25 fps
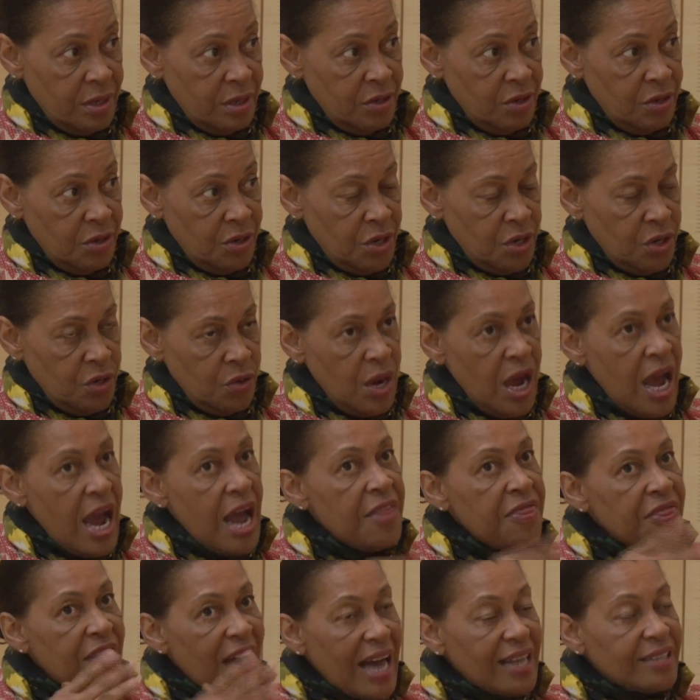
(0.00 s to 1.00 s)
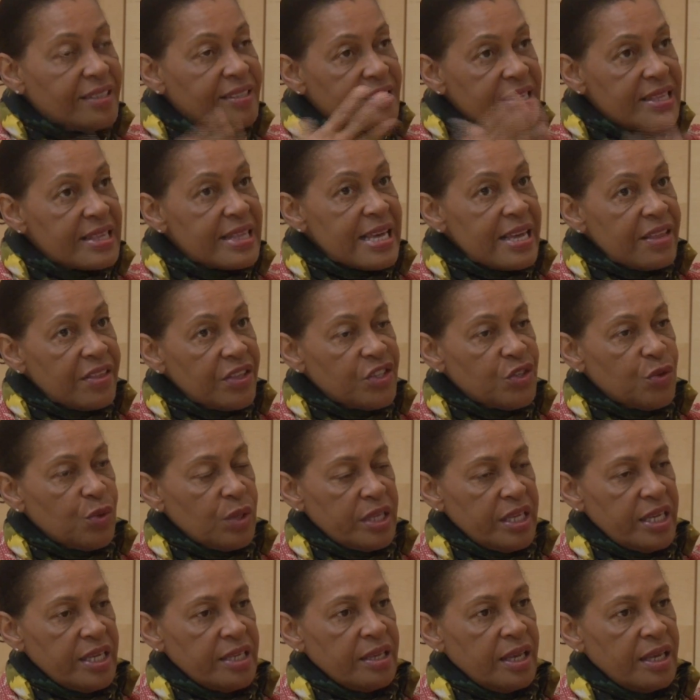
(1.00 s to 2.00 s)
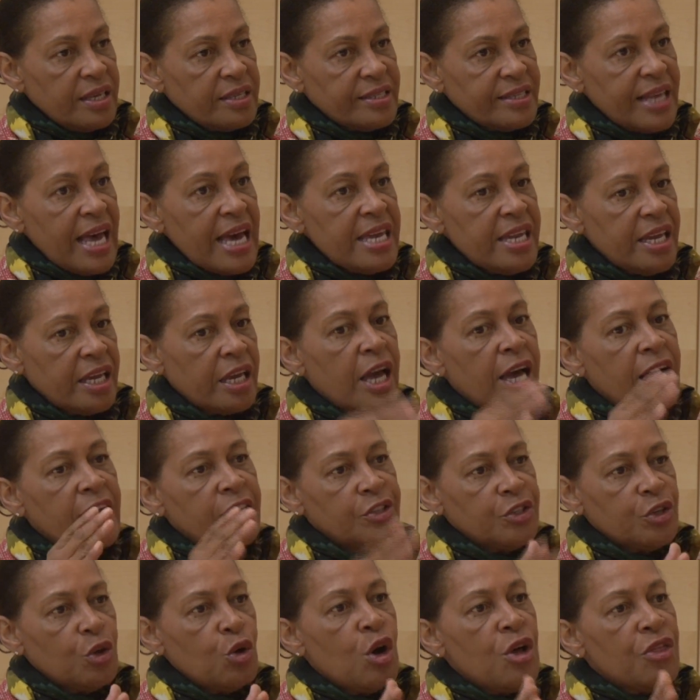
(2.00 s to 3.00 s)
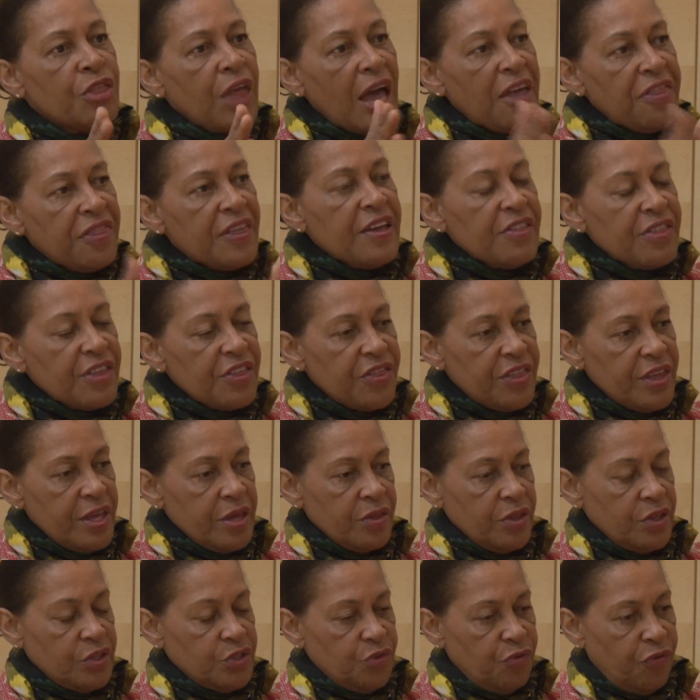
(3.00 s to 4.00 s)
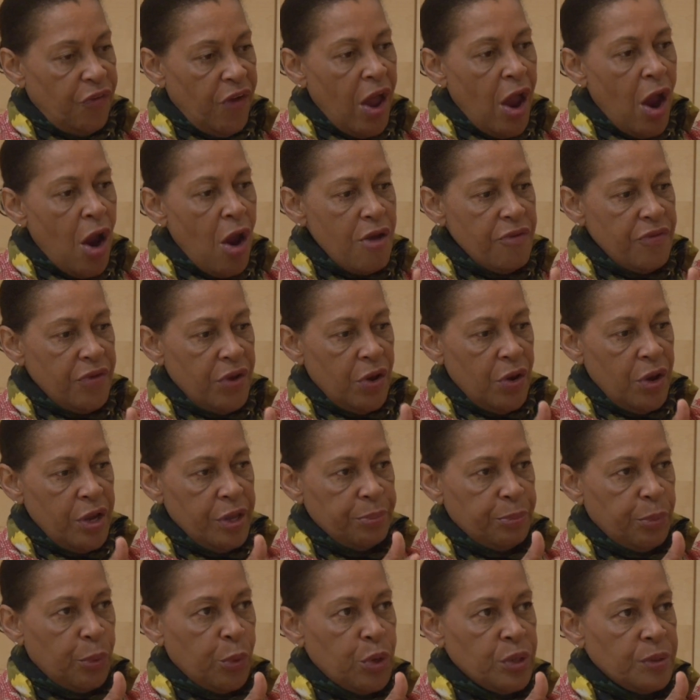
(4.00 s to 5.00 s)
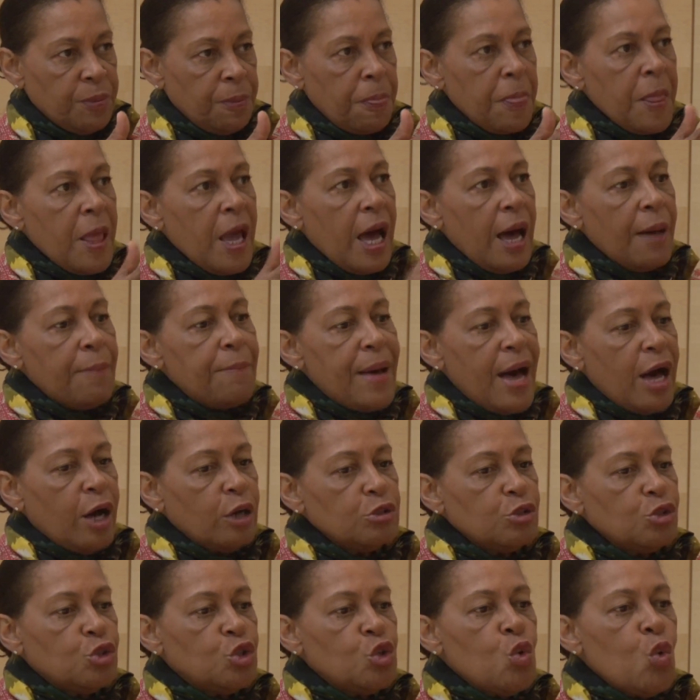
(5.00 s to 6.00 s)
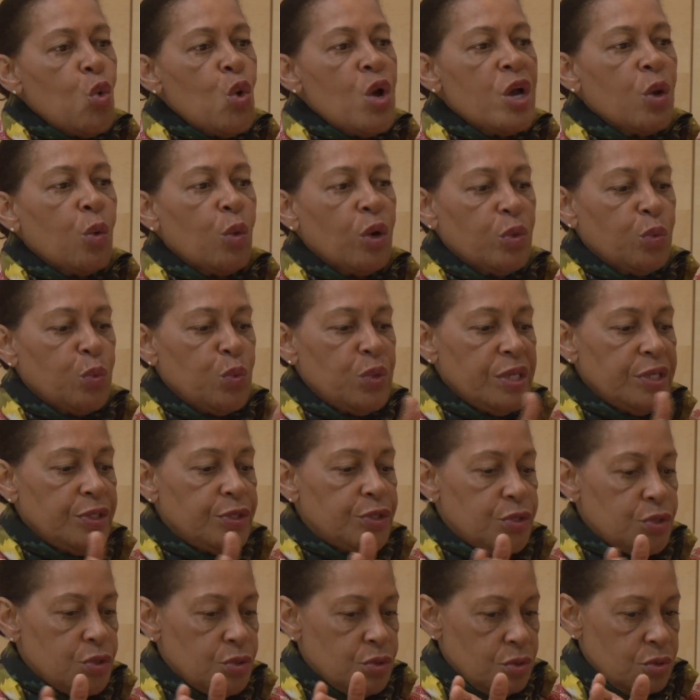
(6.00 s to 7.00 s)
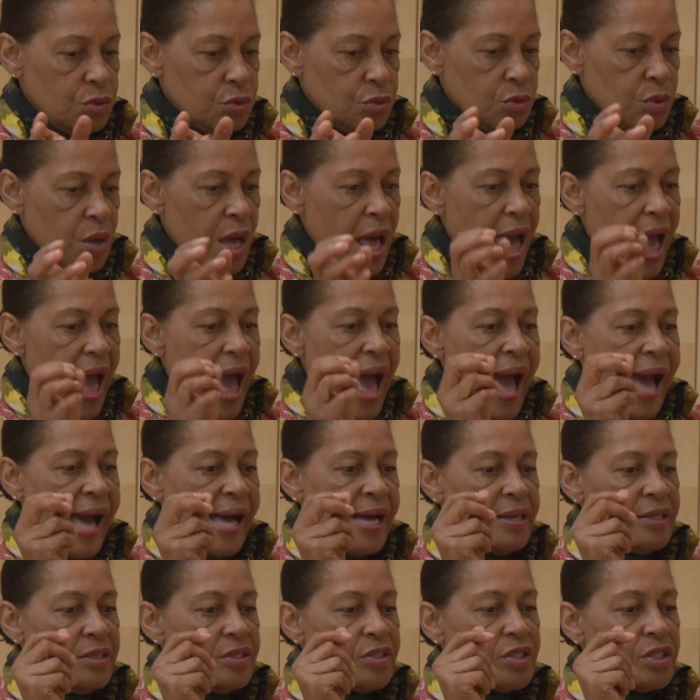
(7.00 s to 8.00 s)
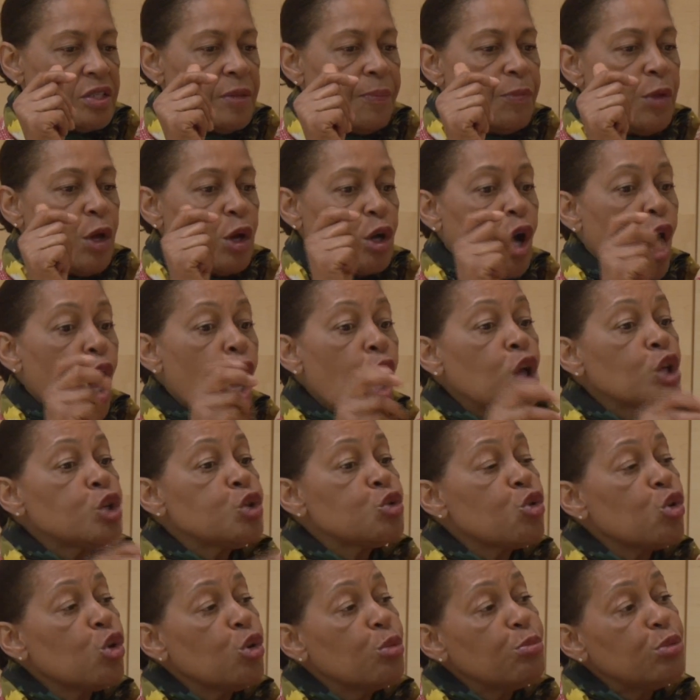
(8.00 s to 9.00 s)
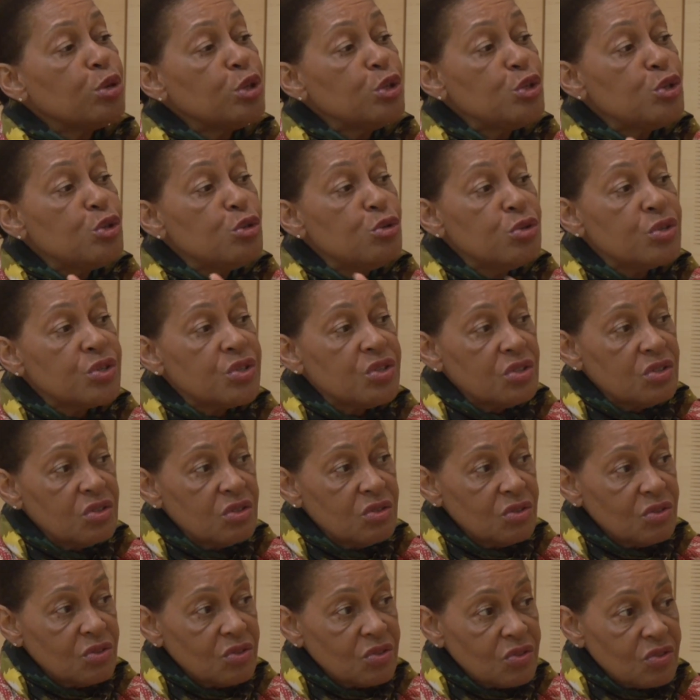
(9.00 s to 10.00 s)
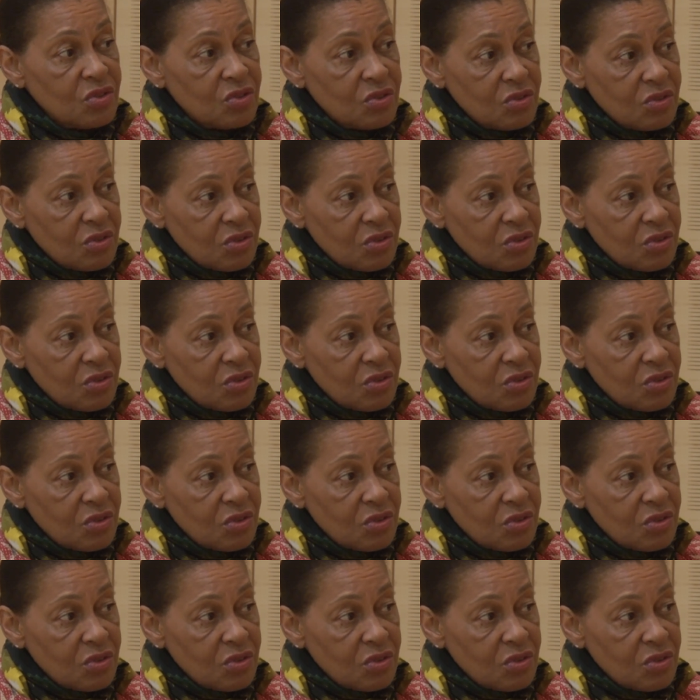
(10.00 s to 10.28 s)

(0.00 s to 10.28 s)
You know, and that's the thing that's really exciting. And so I think the thing that's very, very important about doing what we do as cultural producers